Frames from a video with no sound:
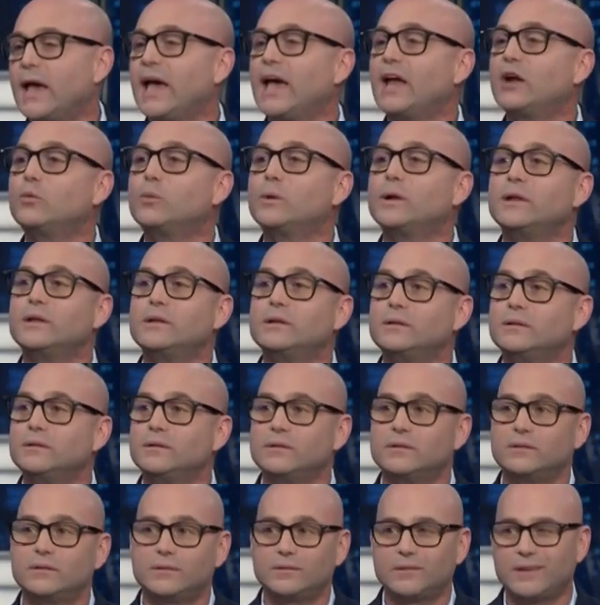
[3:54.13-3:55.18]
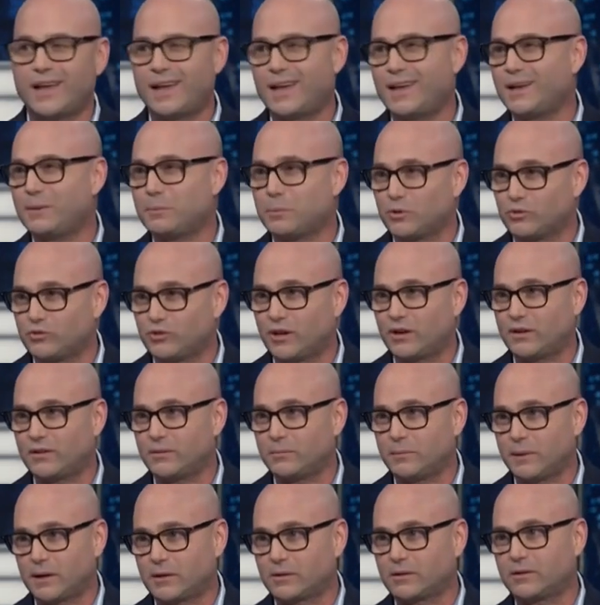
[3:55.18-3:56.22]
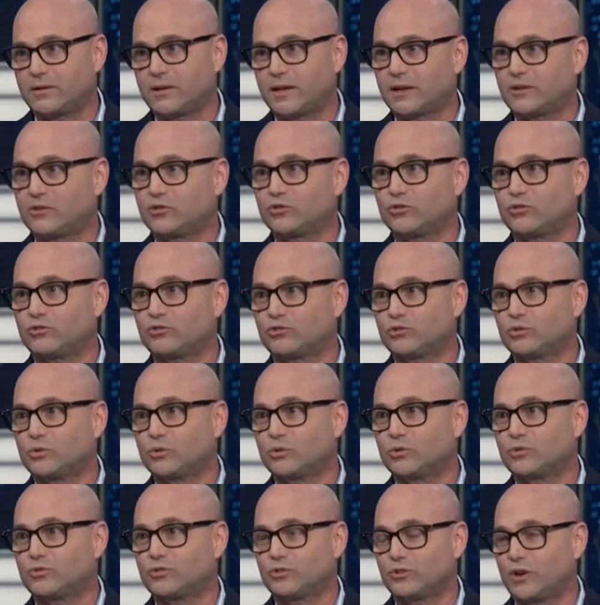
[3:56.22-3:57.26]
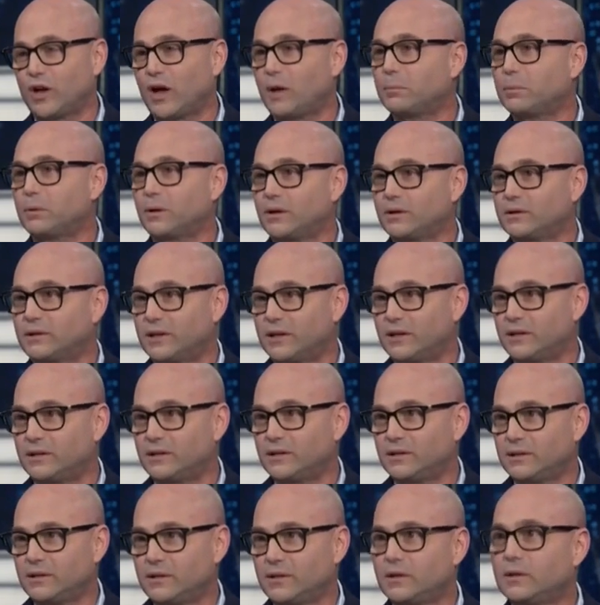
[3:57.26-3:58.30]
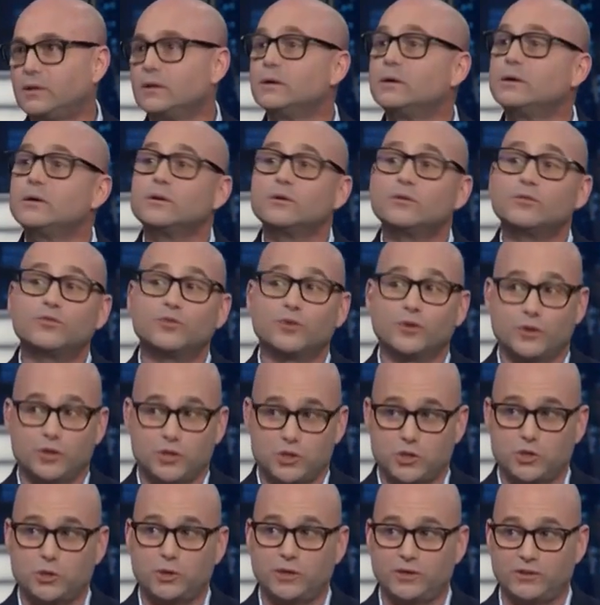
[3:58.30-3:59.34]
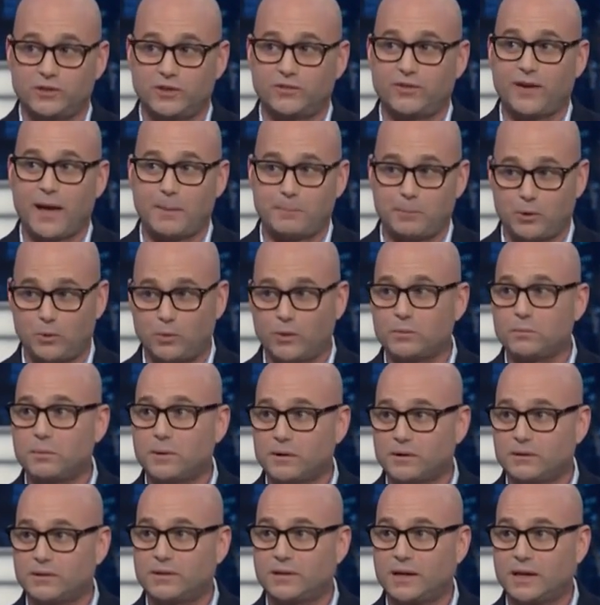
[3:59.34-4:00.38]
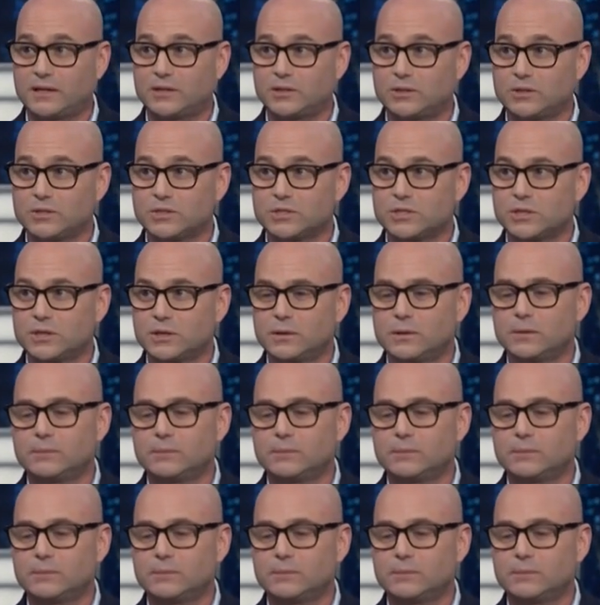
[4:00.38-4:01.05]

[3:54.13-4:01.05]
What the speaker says: And when 80% of the metal detectors in schools are not plugged in for the shootings that have happened with metal detectors,